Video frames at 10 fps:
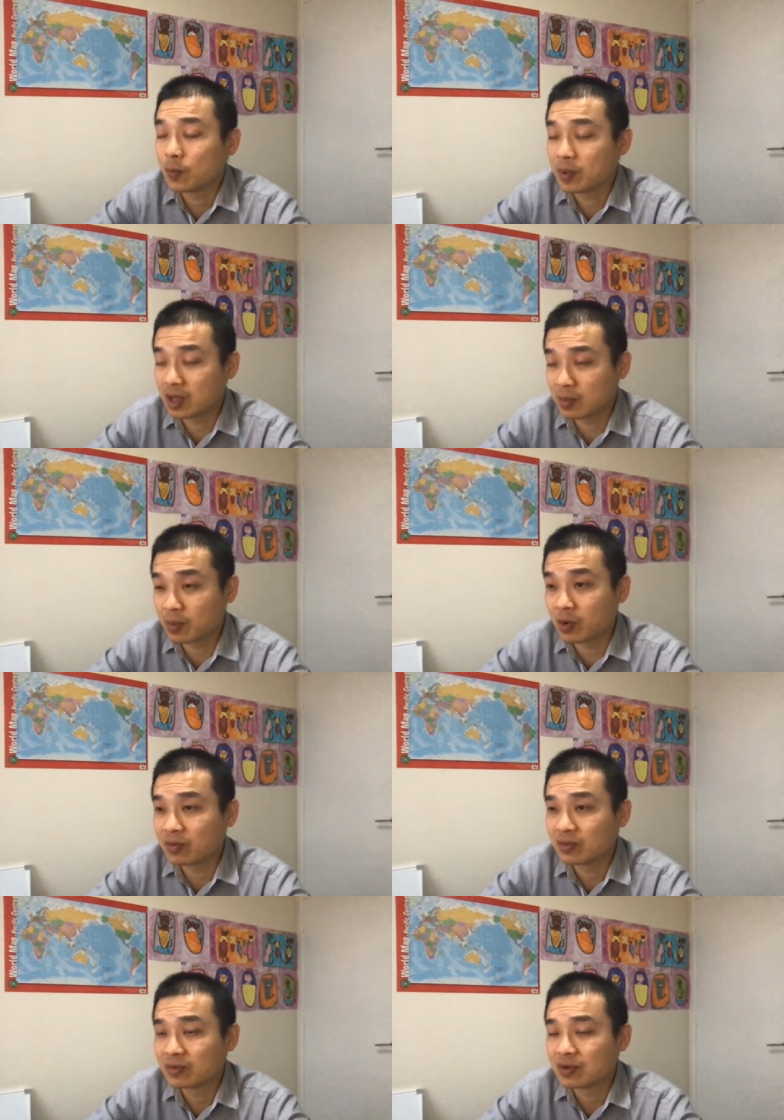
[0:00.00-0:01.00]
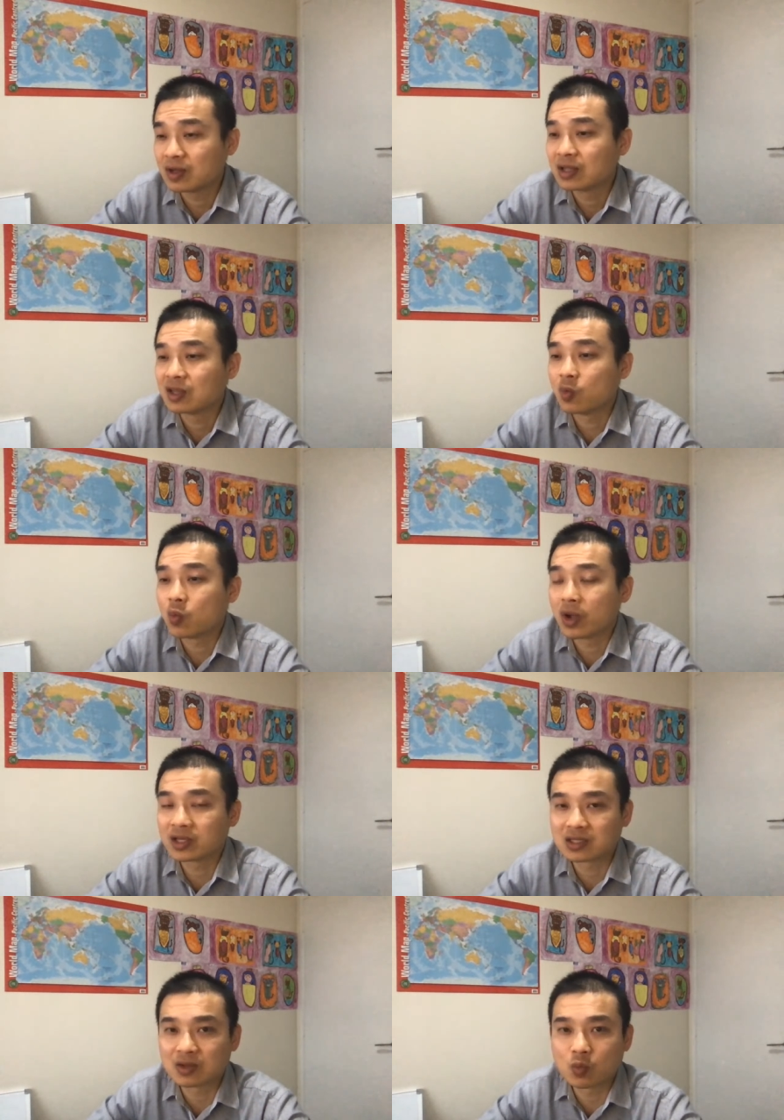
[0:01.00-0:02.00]
people, the
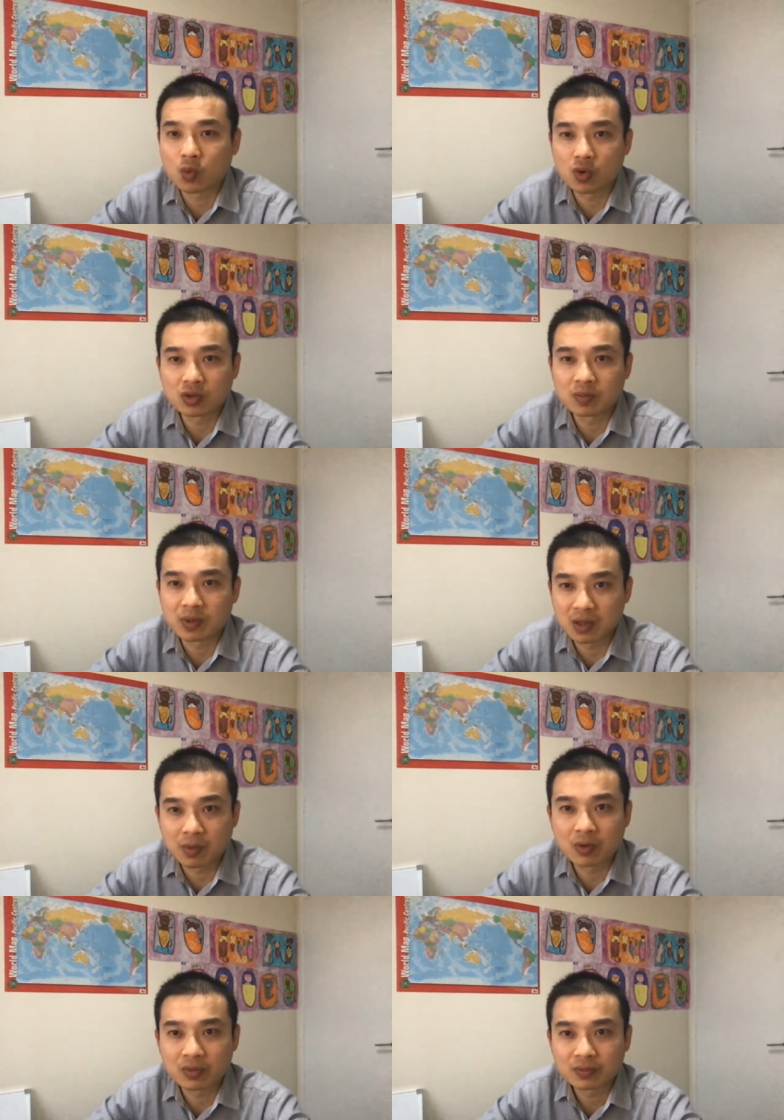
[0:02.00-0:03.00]
Western world people.